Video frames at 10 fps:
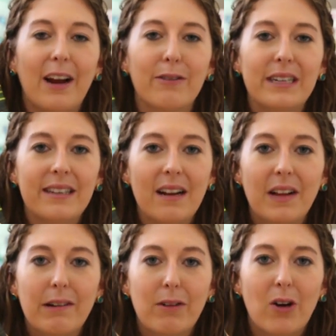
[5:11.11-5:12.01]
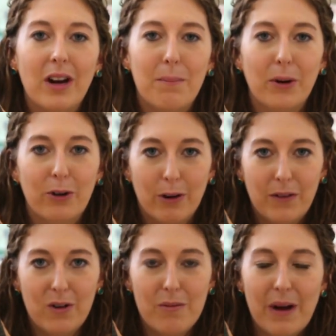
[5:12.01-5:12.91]
I recently wrote a book
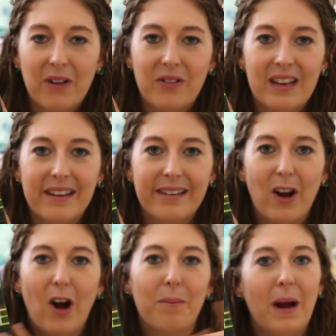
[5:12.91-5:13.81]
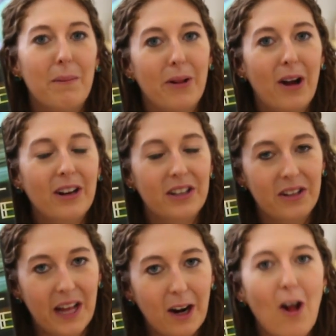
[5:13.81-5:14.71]
review about this on my blog,
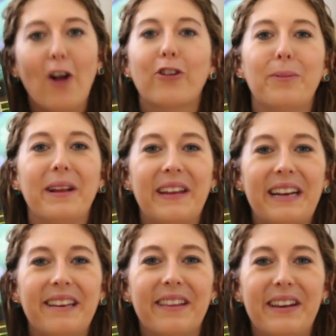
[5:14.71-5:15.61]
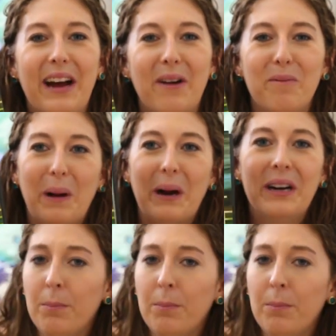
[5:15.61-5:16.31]
so that'll also be linked in the down bar.